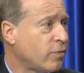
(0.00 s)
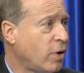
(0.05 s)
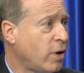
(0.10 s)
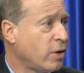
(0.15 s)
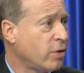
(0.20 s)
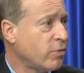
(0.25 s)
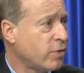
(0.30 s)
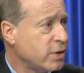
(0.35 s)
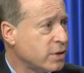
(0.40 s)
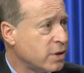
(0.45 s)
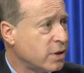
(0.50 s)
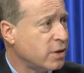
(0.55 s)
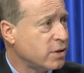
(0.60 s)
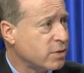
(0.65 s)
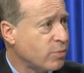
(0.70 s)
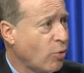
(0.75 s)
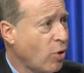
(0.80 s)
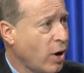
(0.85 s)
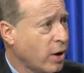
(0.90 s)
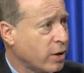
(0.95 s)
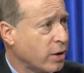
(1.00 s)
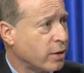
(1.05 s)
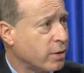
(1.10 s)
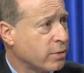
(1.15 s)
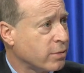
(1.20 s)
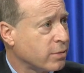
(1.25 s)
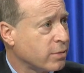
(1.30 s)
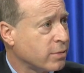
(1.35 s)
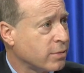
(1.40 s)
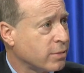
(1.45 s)
all the residents of Brockton.
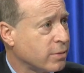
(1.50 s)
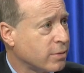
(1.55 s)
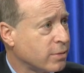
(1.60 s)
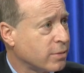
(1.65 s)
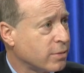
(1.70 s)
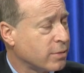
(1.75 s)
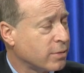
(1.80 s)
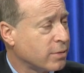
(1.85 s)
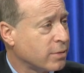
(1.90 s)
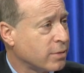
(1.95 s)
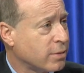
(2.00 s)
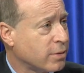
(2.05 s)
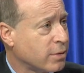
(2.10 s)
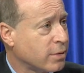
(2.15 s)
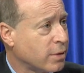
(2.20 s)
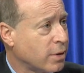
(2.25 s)
I agree.